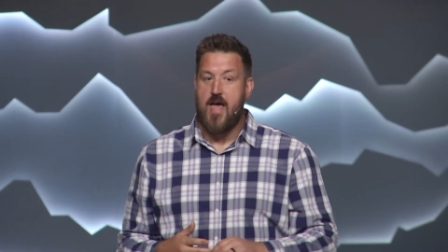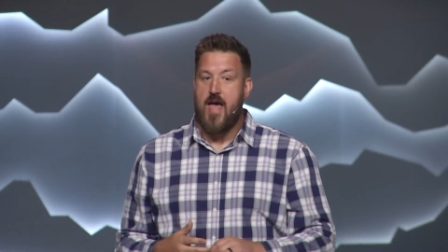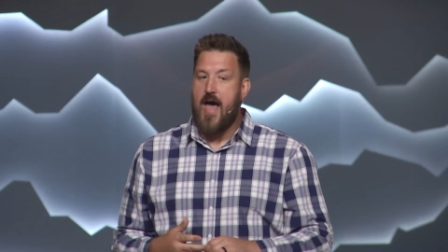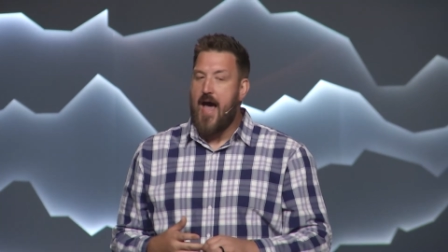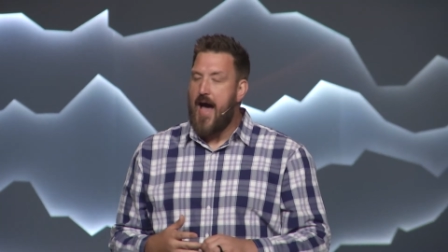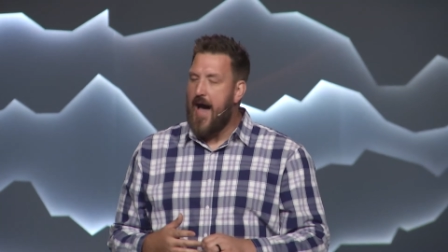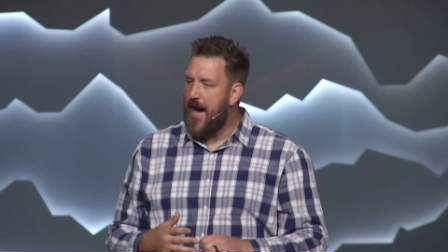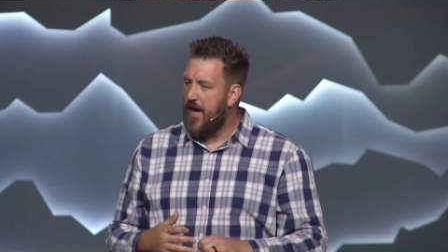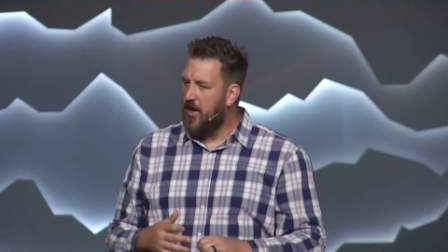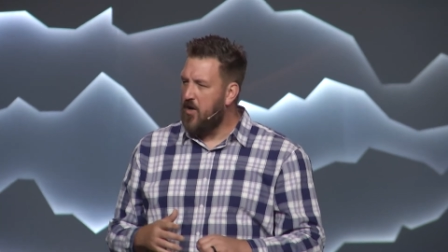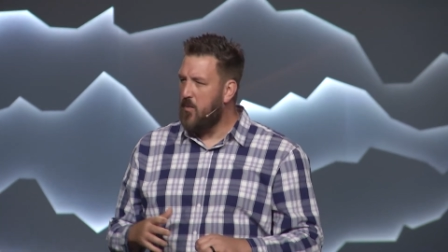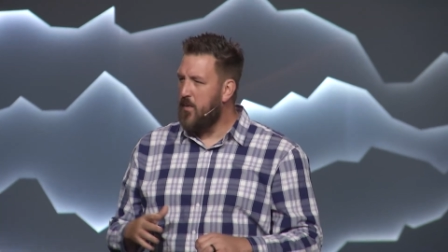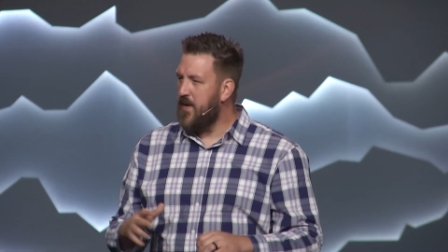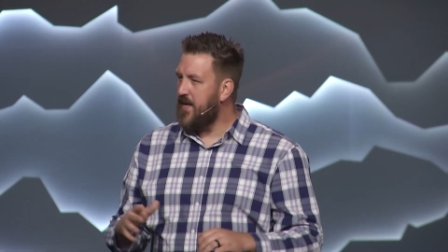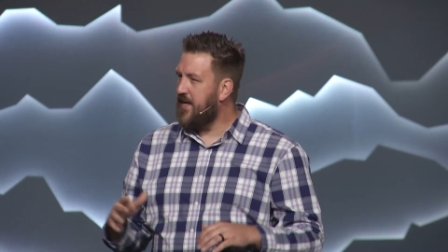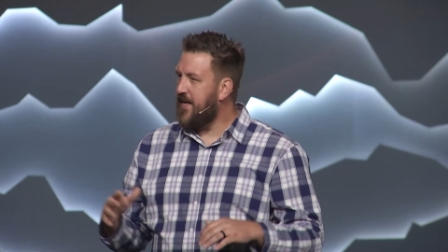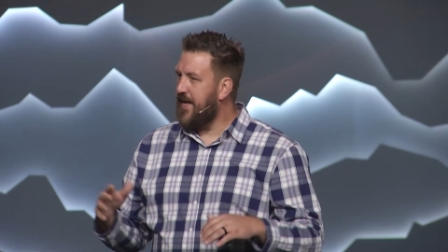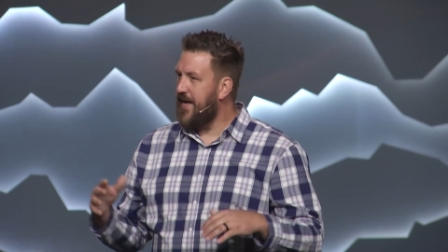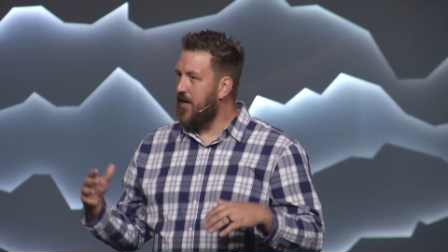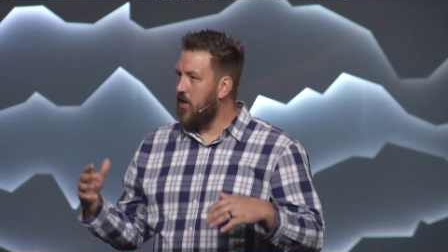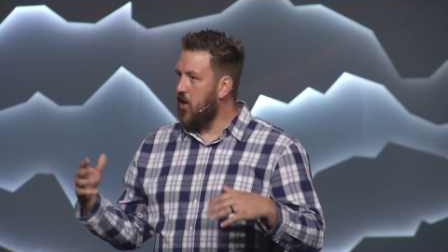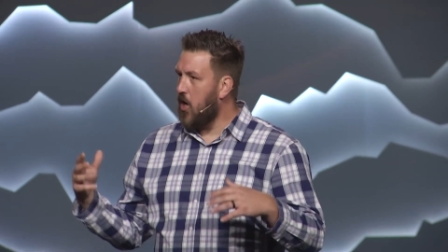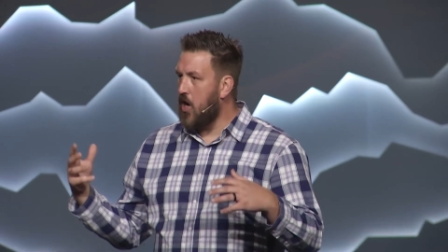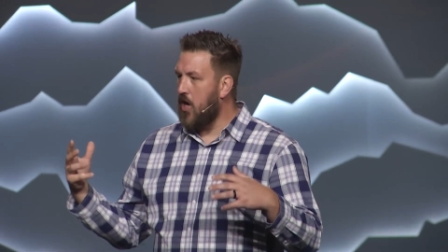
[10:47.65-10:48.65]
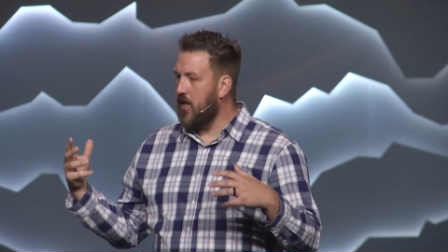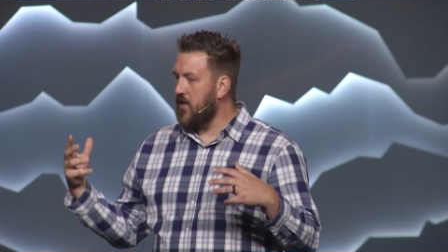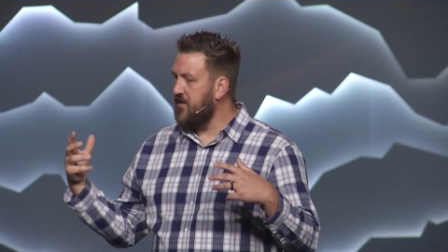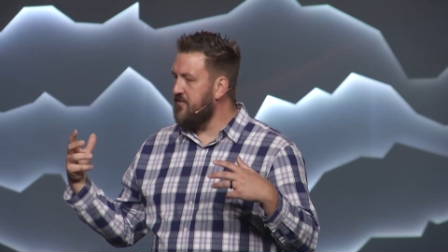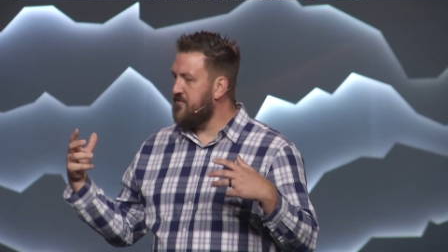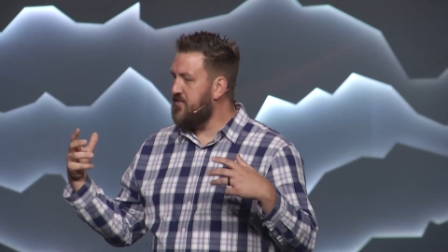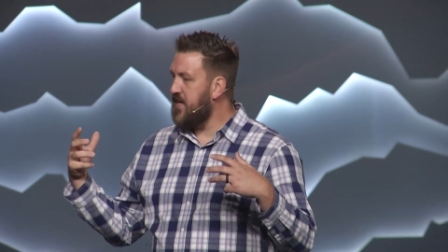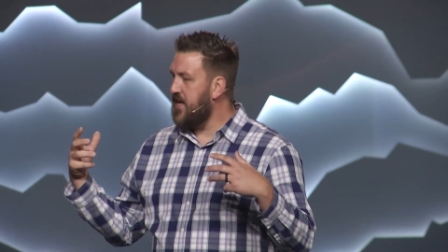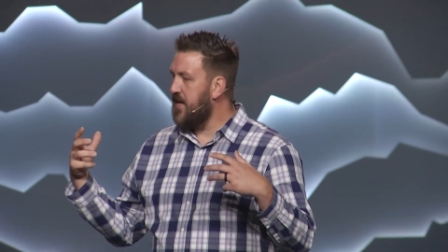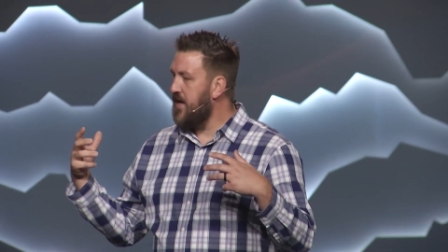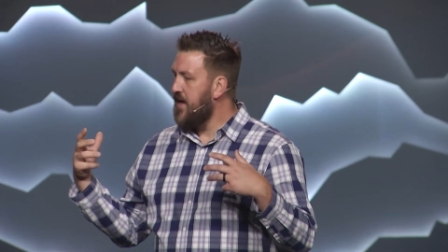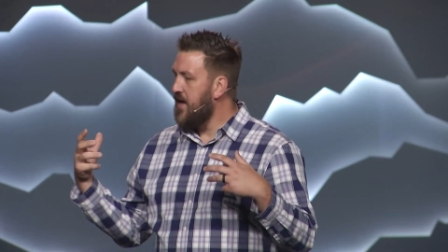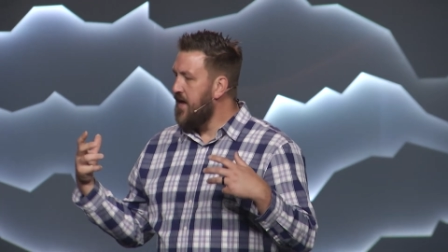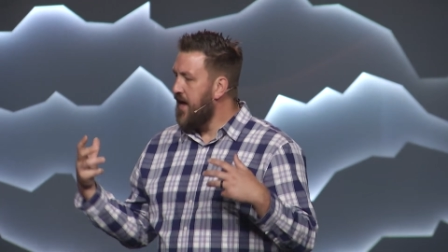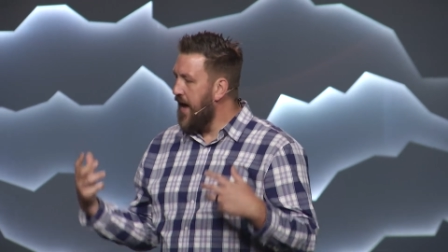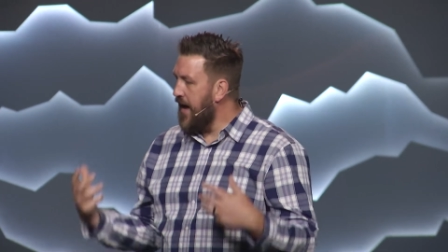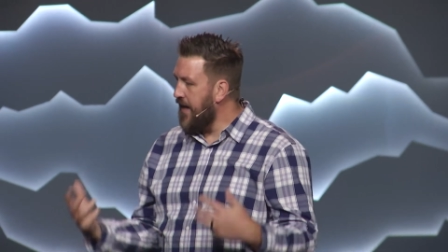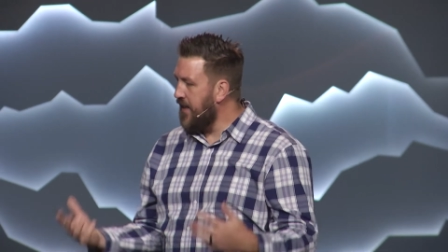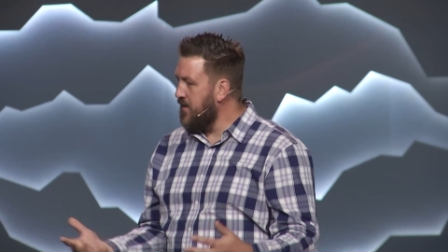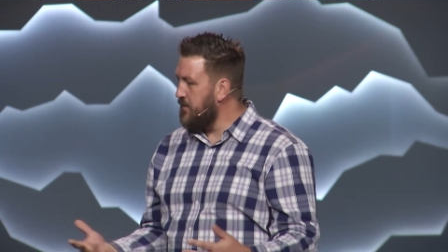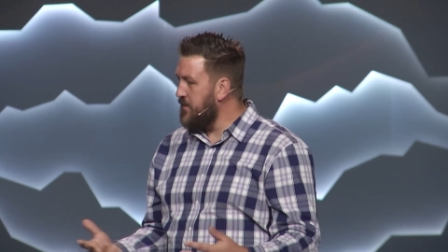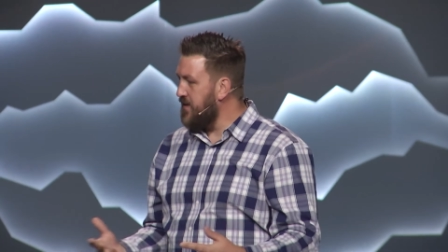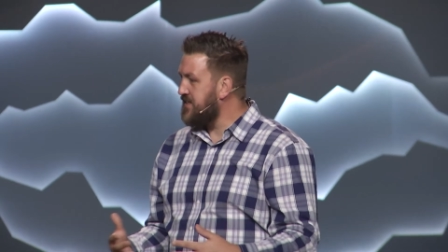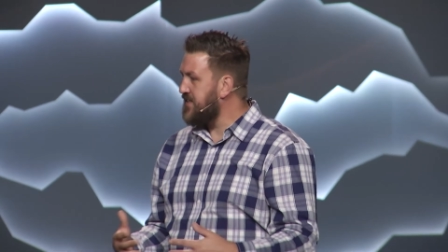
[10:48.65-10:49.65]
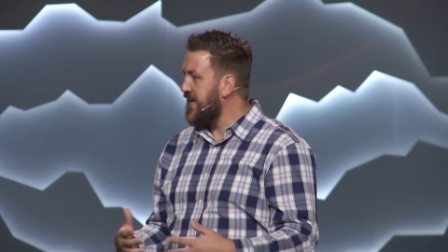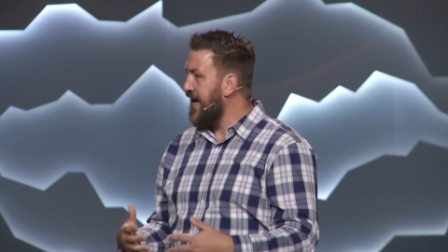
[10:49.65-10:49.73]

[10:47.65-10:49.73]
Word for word: How do we get all of the elements?